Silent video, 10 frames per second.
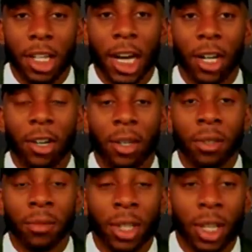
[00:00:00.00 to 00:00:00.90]
you got to go
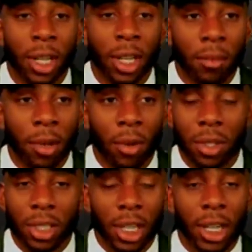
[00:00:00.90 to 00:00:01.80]
home. But
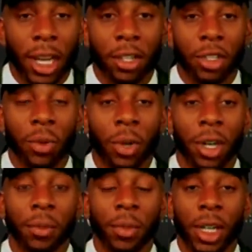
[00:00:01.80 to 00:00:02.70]
we were just getting extra work.